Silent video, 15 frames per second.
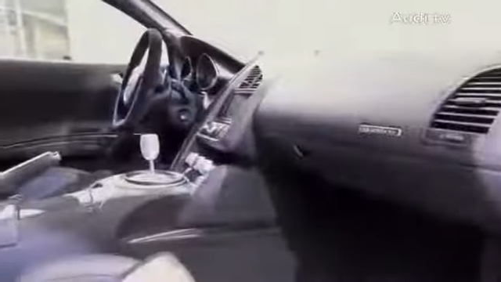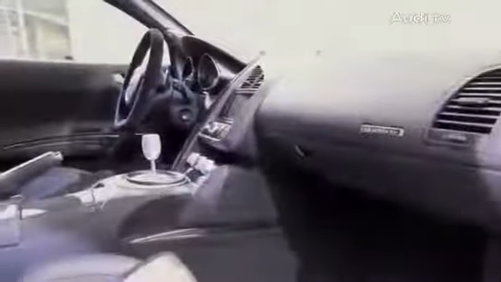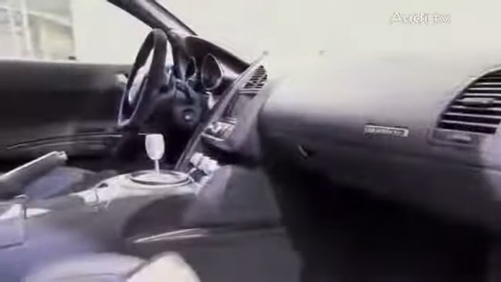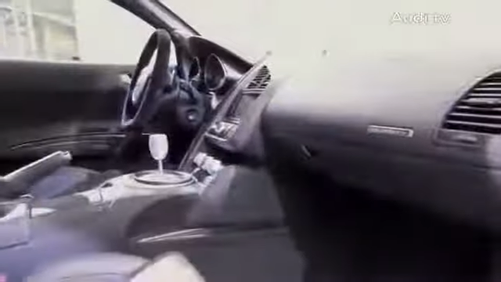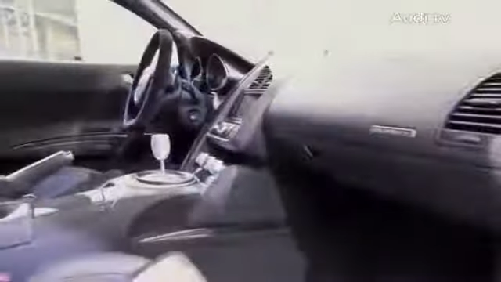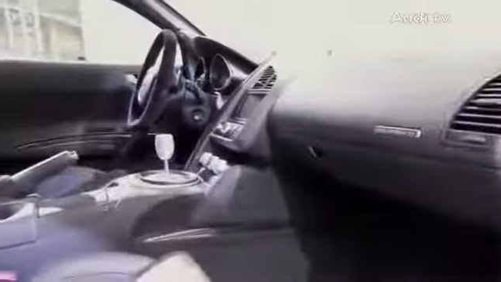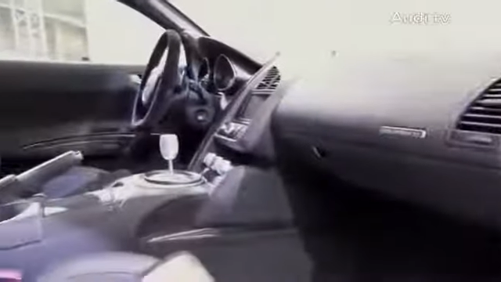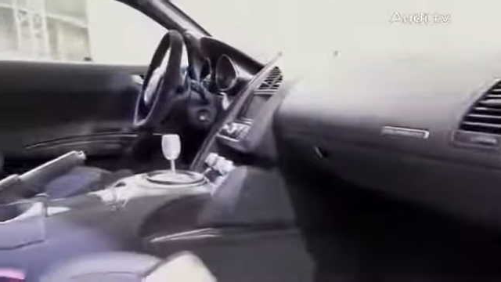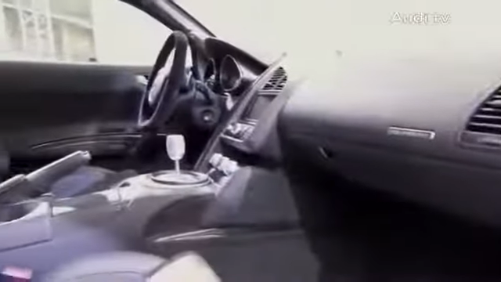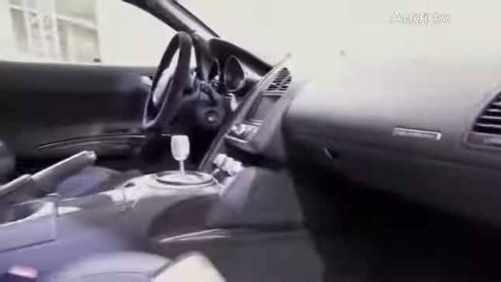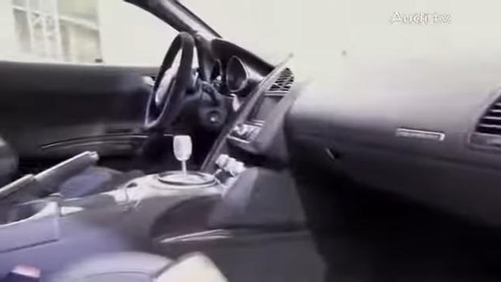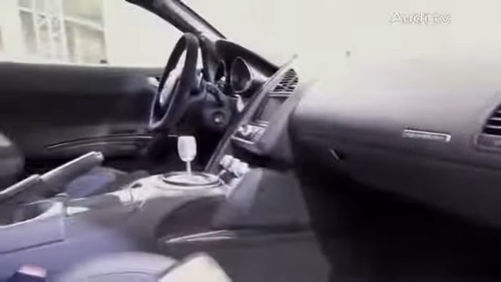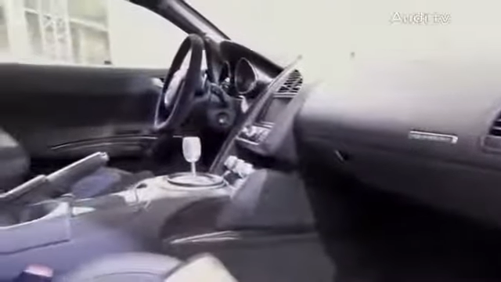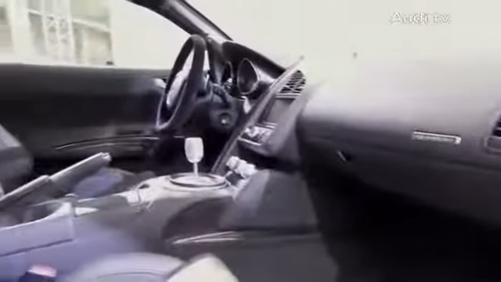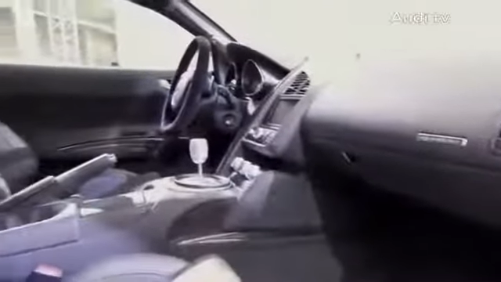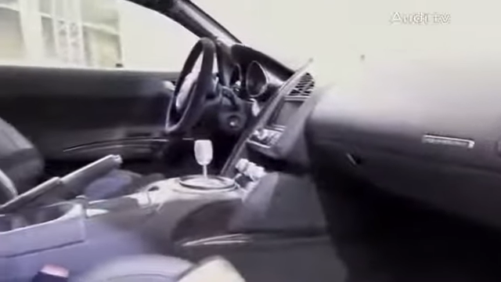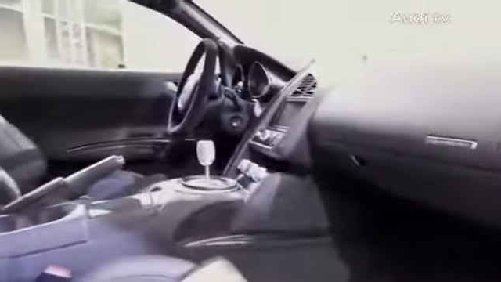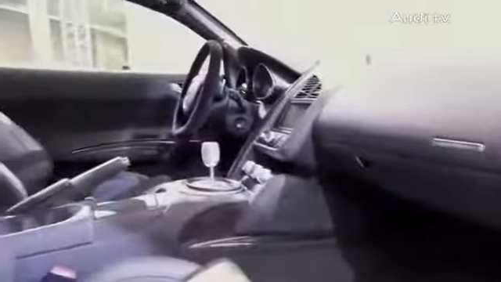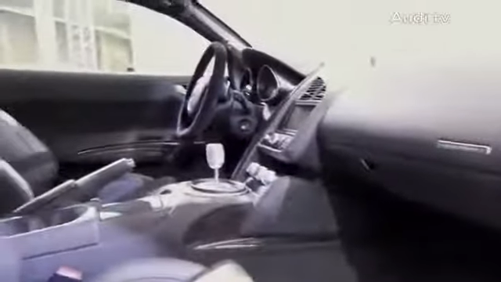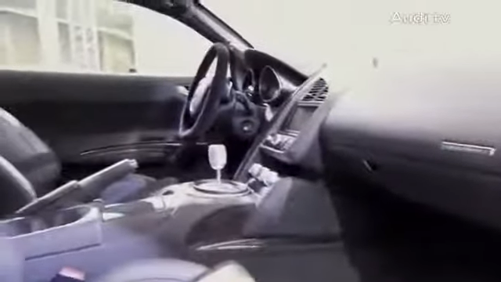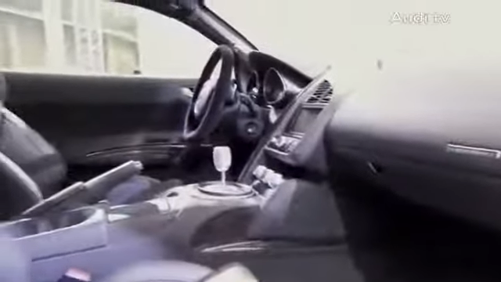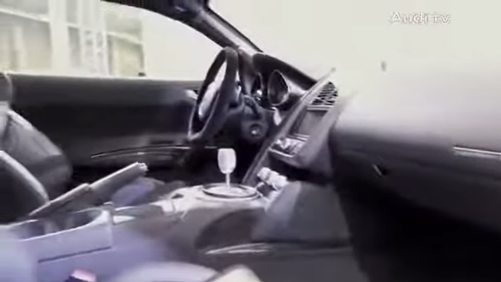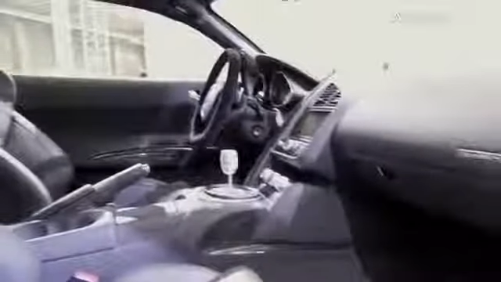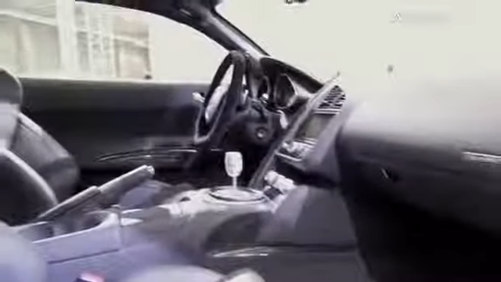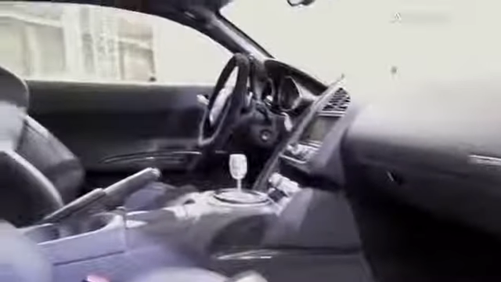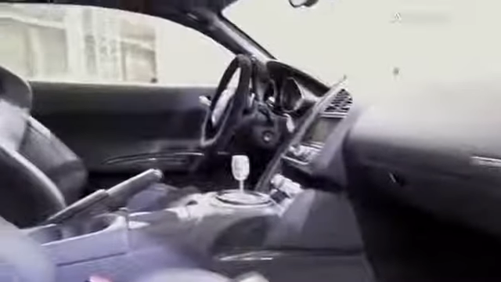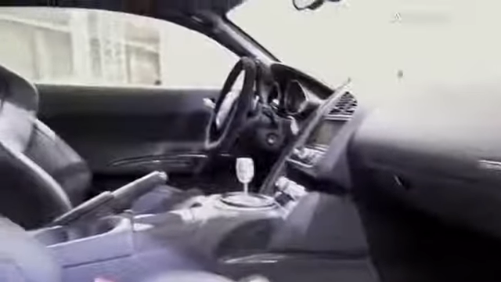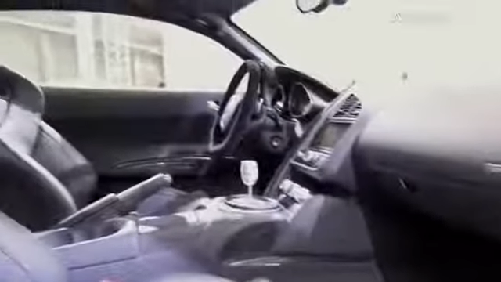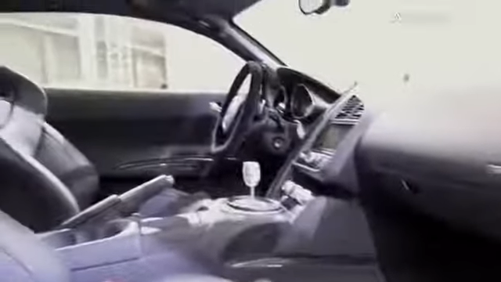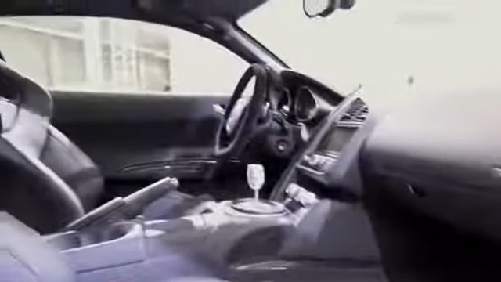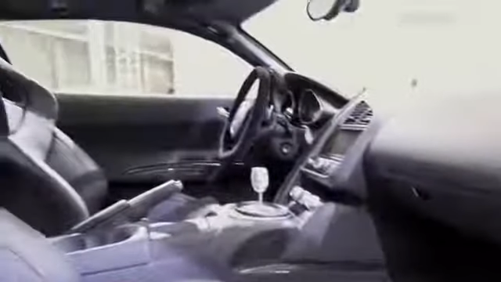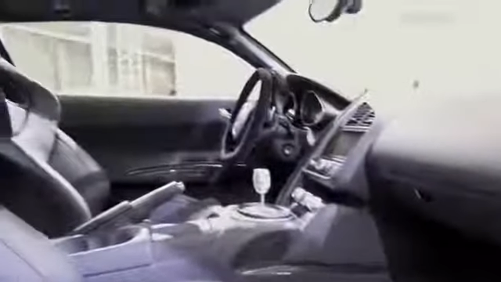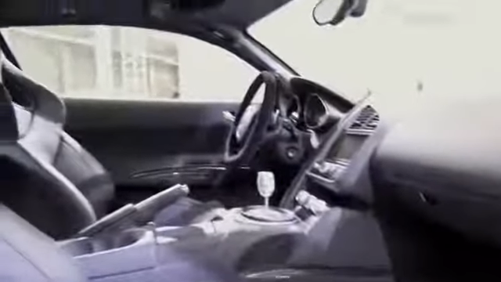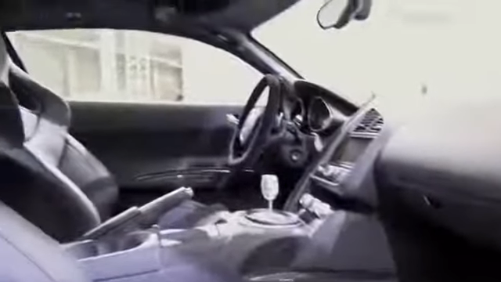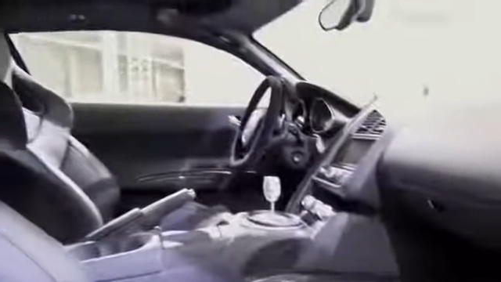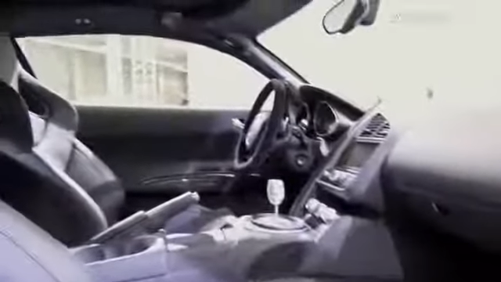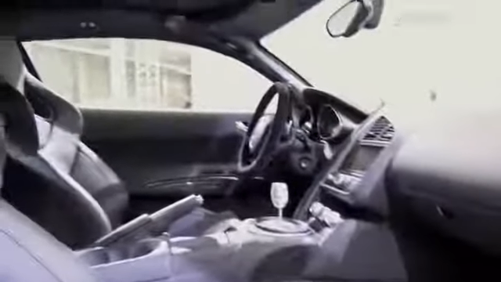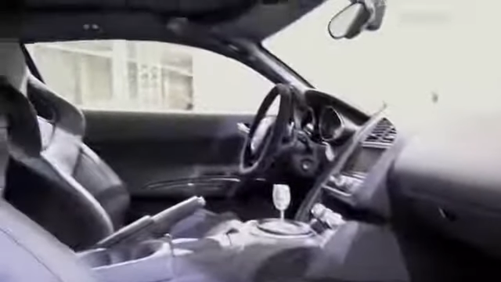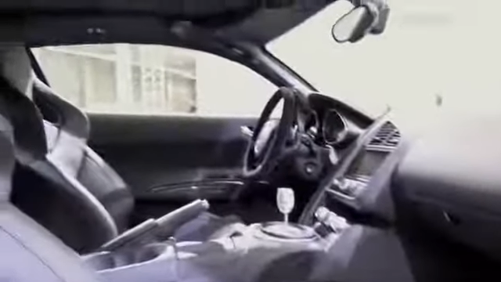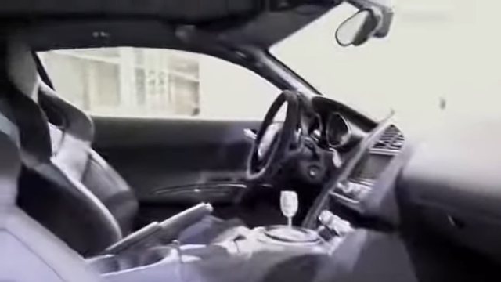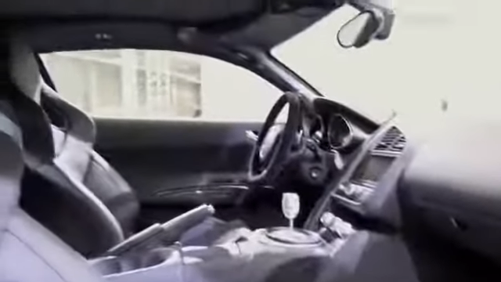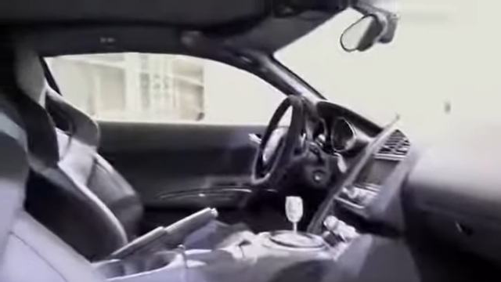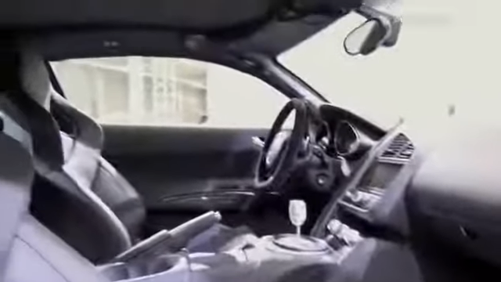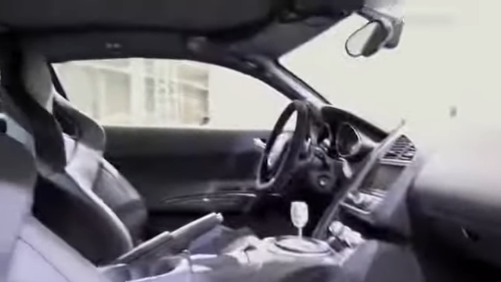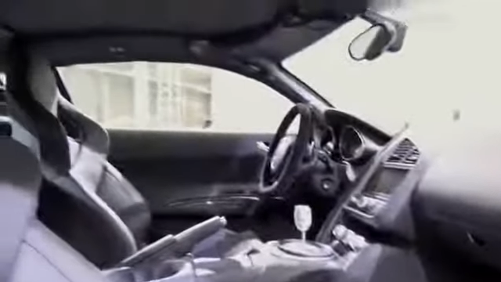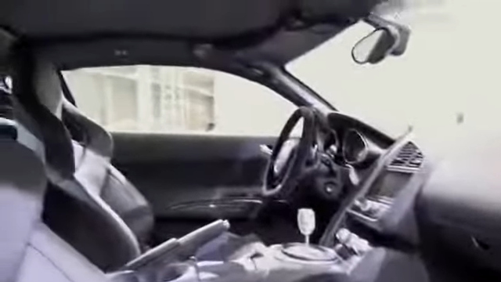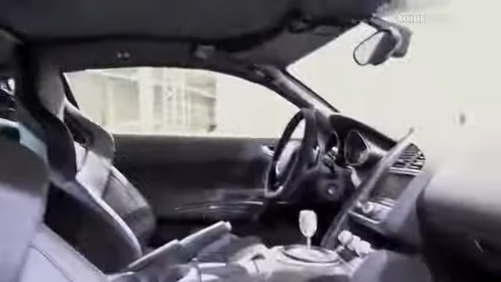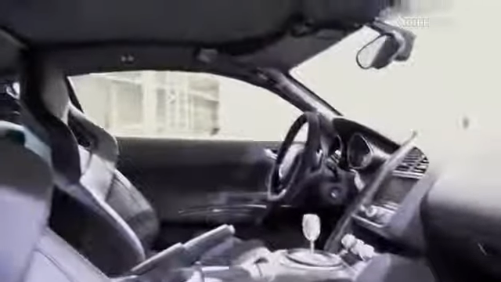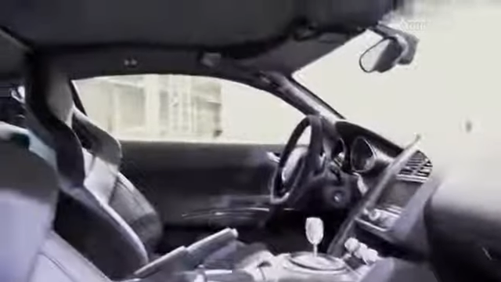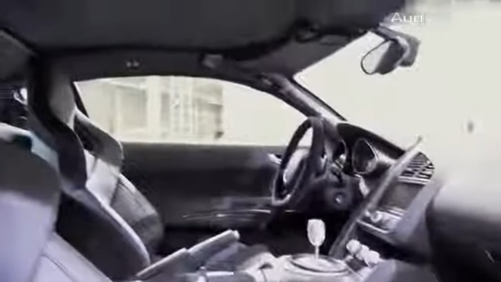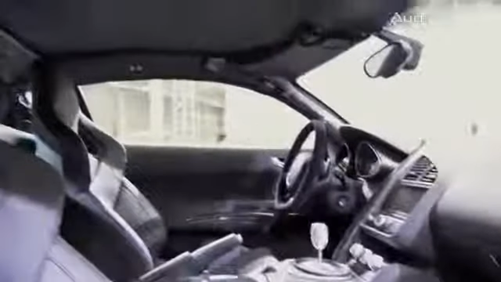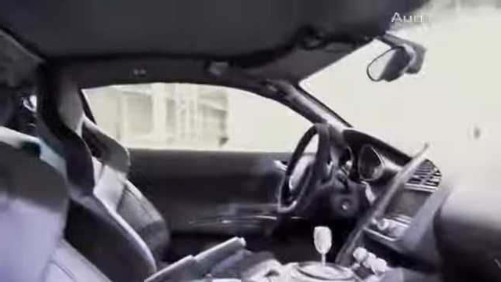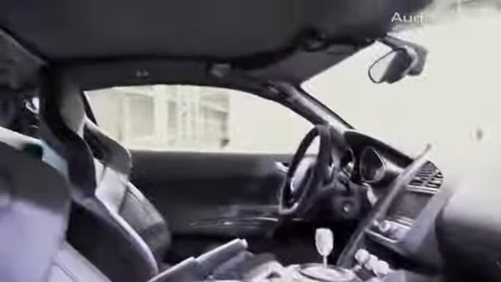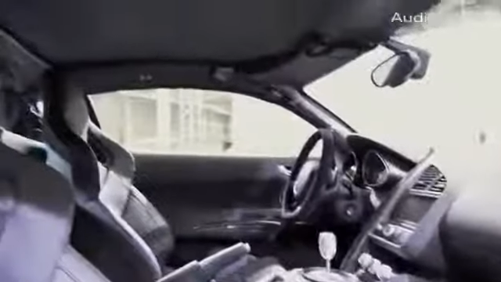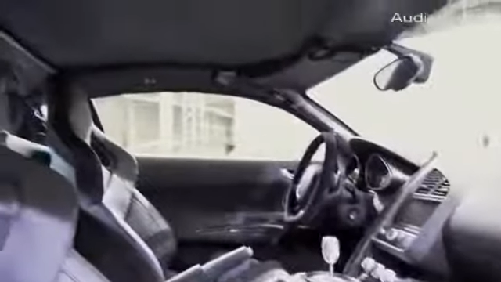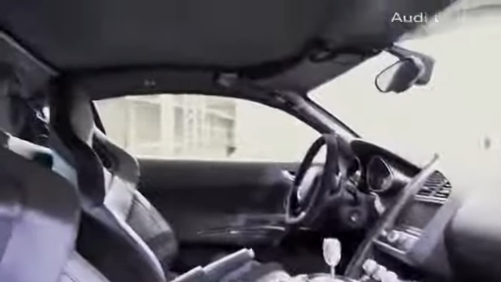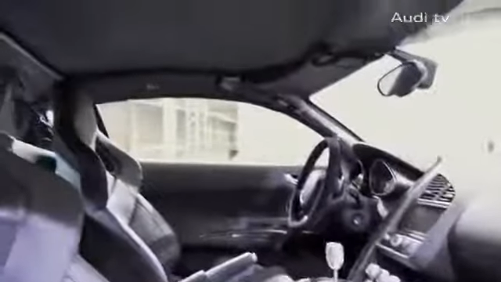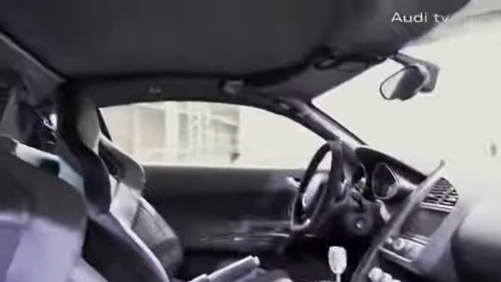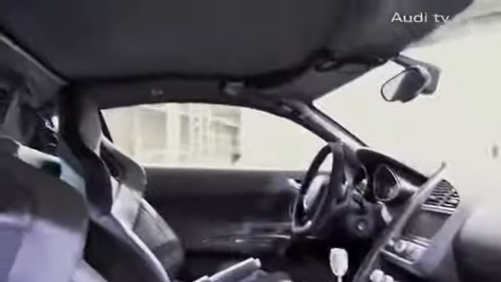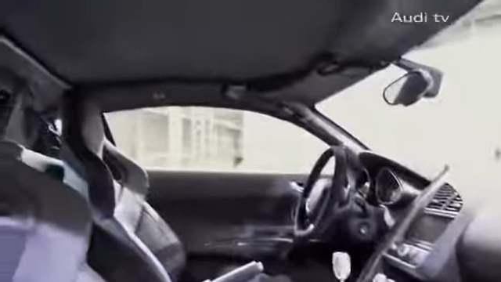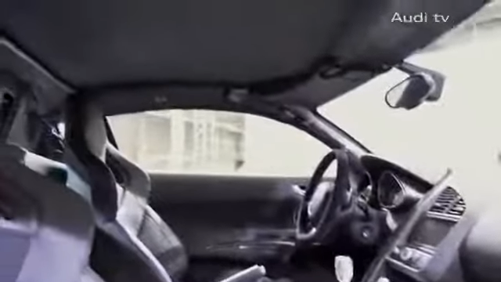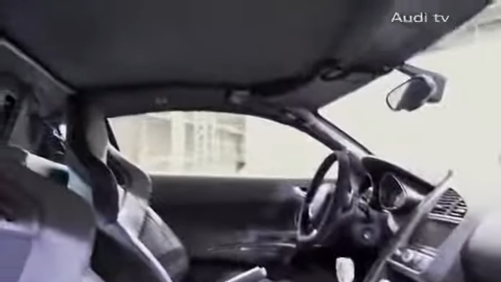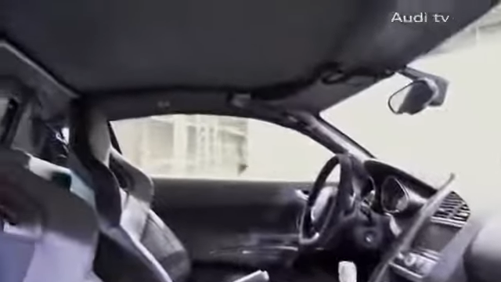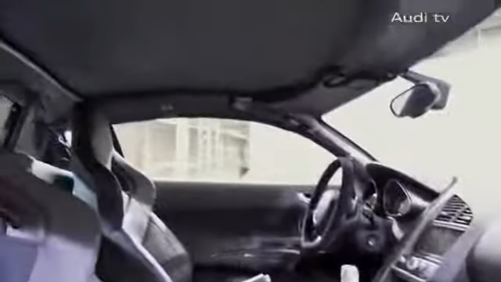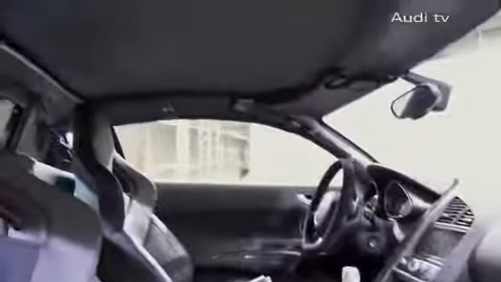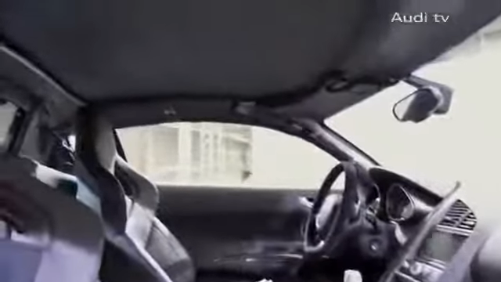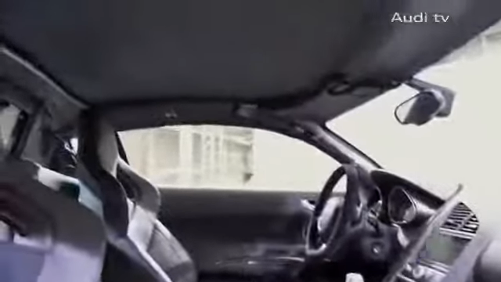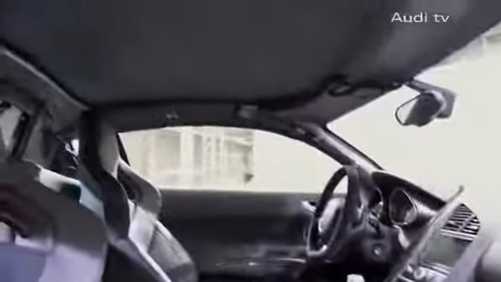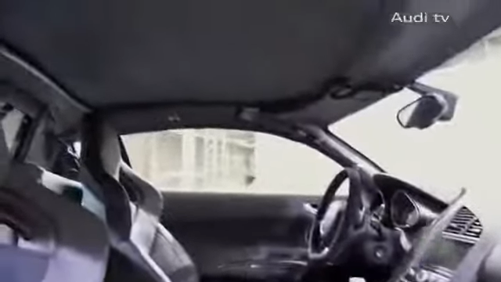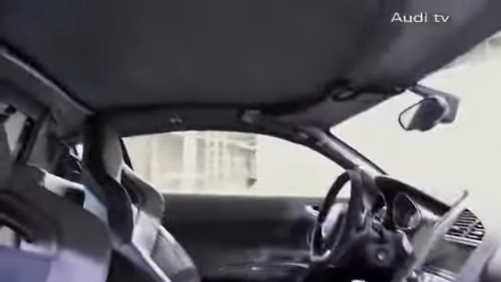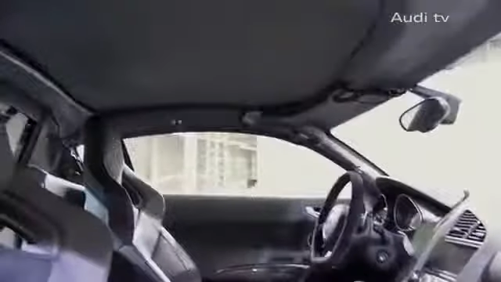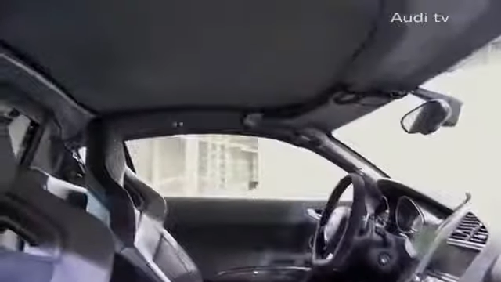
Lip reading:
[unreadable: no face in view]